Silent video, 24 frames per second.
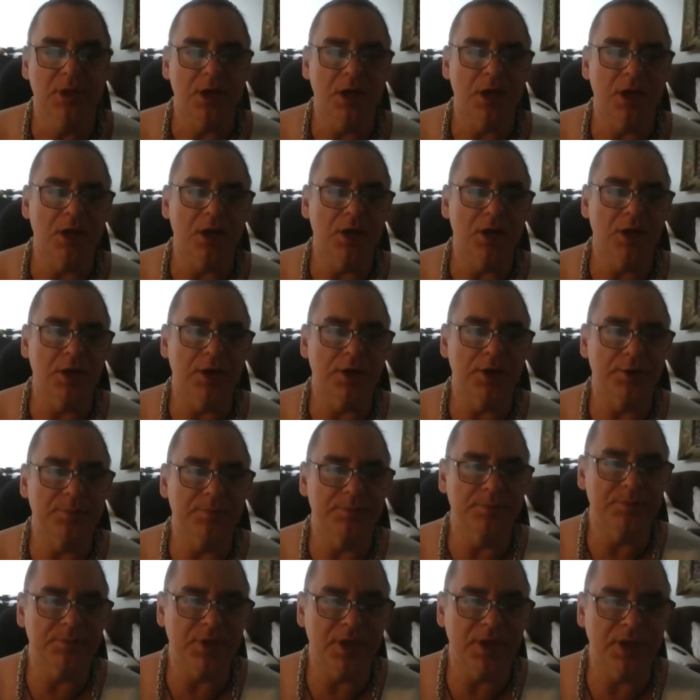And
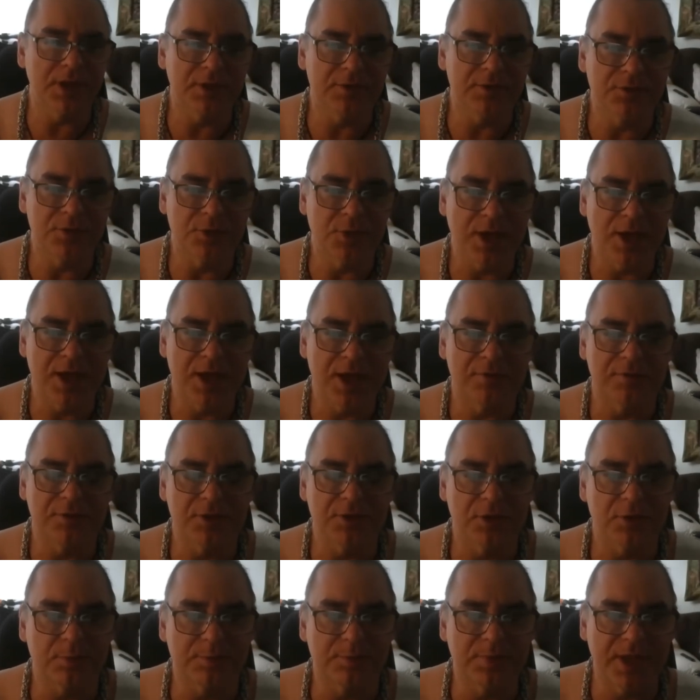if you have
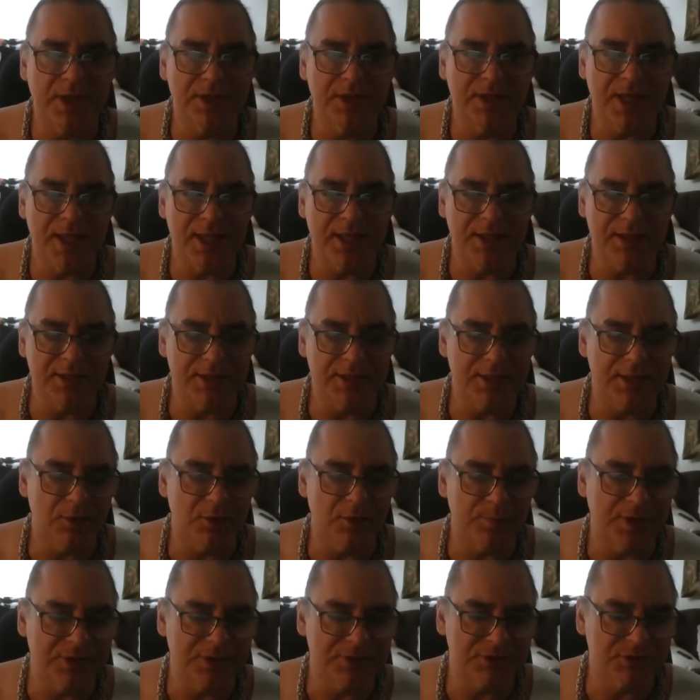your pen handy or
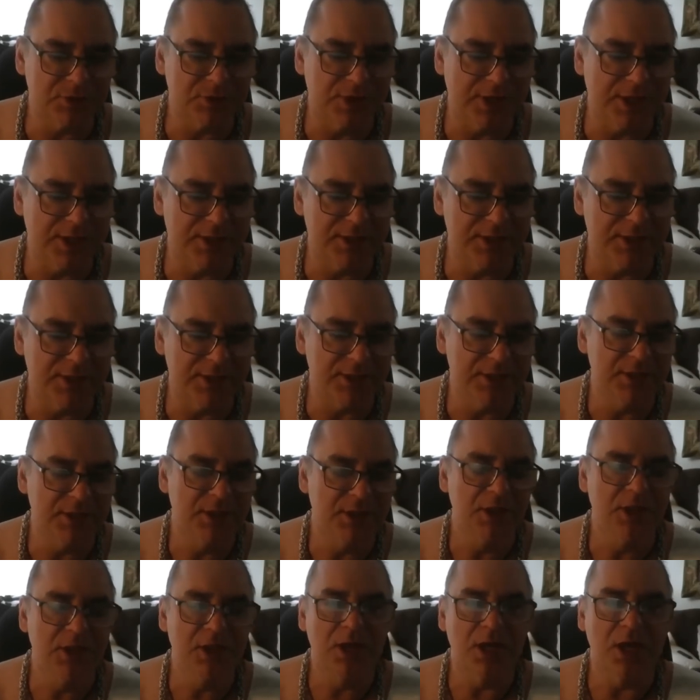pencil handy,
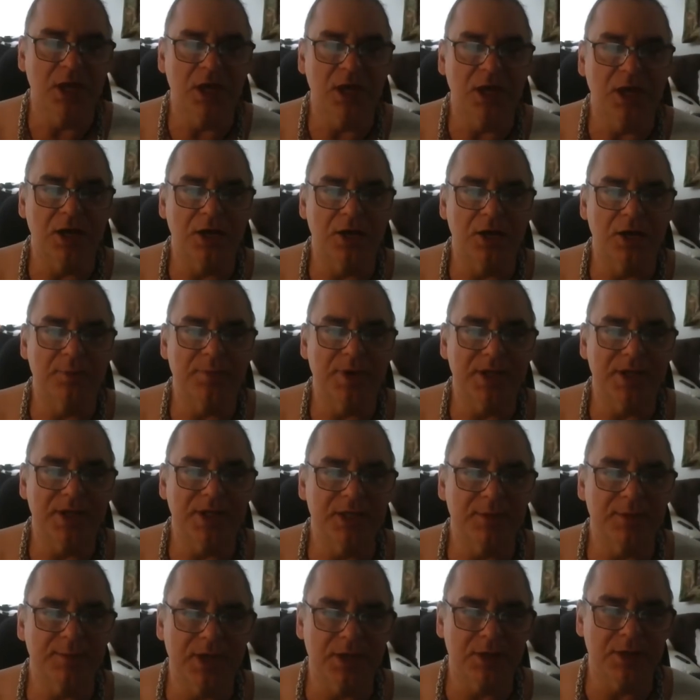my
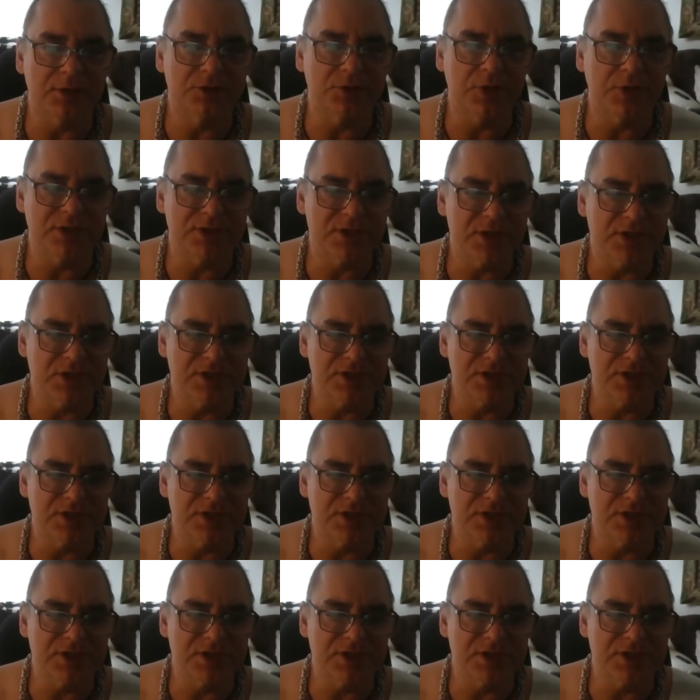email address is